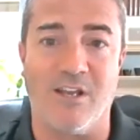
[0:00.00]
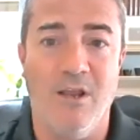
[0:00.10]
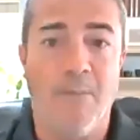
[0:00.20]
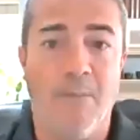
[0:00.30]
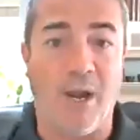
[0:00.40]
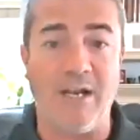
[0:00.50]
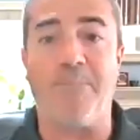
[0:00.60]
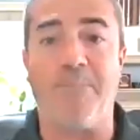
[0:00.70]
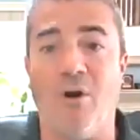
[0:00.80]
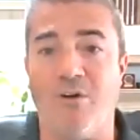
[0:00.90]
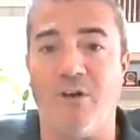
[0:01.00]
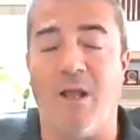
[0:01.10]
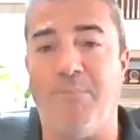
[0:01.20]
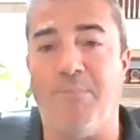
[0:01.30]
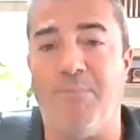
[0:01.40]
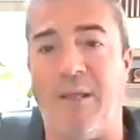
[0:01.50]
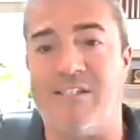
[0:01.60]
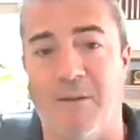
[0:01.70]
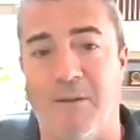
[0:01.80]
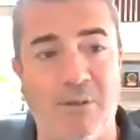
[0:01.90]
Brian and I partnered up as
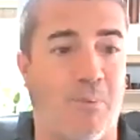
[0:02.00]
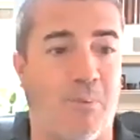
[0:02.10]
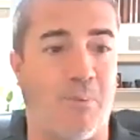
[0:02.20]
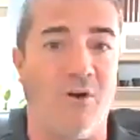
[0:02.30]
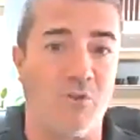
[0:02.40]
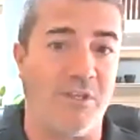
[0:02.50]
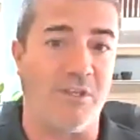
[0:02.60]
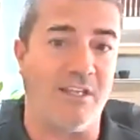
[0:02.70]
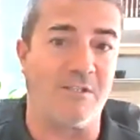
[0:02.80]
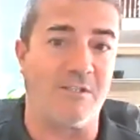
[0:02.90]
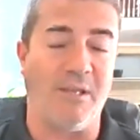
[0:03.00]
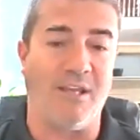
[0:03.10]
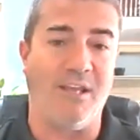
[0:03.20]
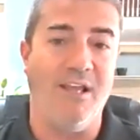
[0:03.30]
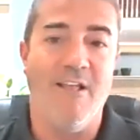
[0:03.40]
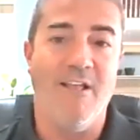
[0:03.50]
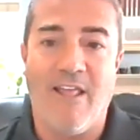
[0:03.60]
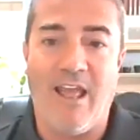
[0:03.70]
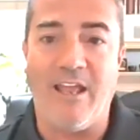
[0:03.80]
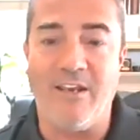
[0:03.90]
business partners with EXP.
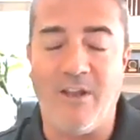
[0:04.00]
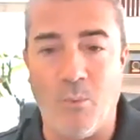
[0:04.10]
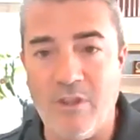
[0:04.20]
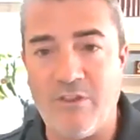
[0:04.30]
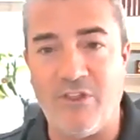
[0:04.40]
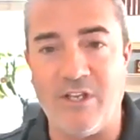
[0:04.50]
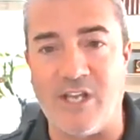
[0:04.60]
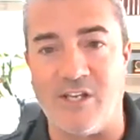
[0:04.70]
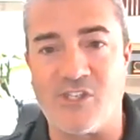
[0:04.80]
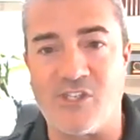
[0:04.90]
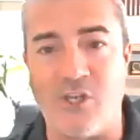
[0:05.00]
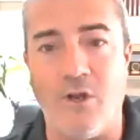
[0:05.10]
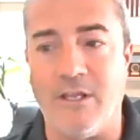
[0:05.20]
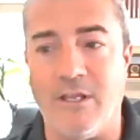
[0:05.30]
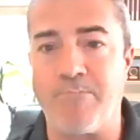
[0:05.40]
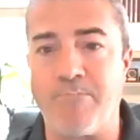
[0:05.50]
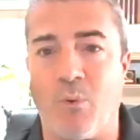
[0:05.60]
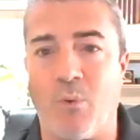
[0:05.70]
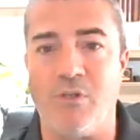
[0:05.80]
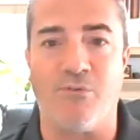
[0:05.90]
And one of the things I saw in him
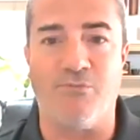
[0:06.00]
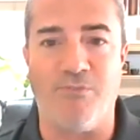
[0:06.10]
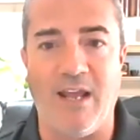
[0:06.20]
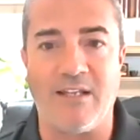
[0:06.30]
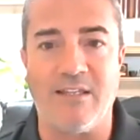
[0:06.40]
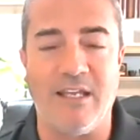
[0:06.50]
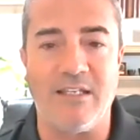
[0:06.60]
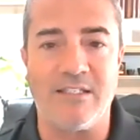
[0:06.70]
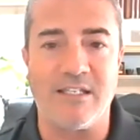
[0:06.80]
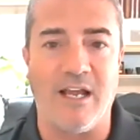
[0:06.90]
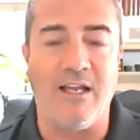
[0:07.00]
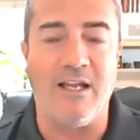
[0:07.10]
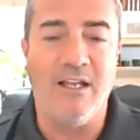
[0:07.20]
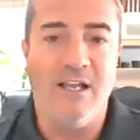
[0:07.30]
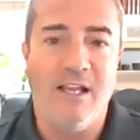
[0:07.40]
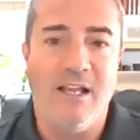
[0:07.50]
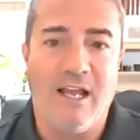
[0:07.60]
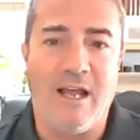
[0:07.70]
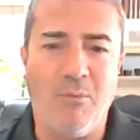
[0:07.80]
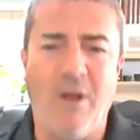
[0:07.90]
was the fact that,
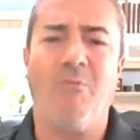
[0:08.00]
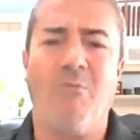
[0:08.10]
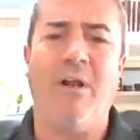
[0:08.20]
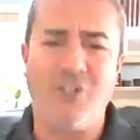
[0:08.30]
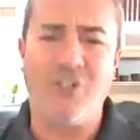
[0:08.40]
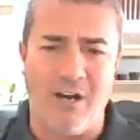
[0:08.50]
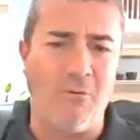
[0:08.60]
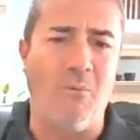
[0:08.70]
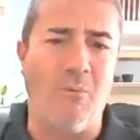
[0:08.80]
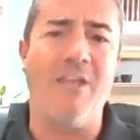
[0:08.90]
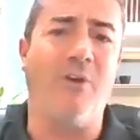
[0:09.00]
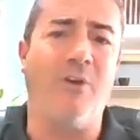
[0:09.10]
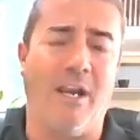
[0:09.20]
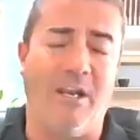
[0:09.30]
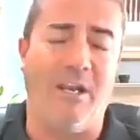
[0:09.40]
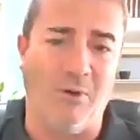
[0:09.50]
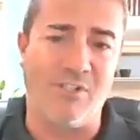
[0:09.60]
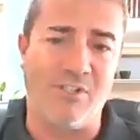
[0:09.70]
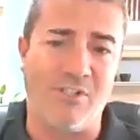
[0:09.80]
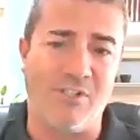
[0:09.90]
well, why don't you tell everyone why you got into real
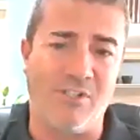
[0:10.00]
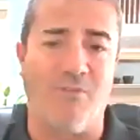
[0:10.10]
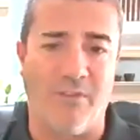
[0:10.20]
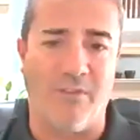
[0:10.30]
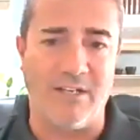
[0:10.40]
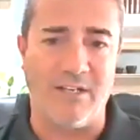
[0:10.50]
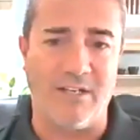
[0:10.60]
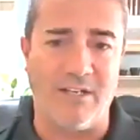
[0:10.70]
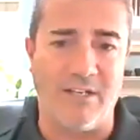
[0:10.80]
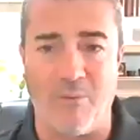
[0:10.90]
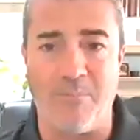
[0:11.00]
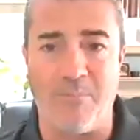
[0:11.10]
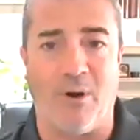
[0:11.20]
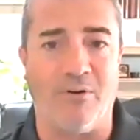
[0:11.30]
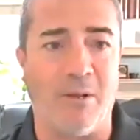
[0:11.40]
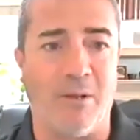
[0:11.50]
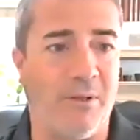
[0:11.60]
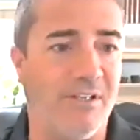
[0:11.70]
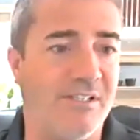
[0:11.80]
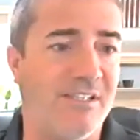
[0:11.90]
estate, first of all, and then I'll tell them why we partnered up on
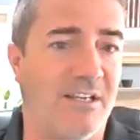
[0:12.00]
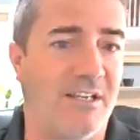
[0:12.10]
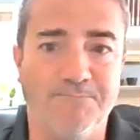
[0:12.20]
this thing.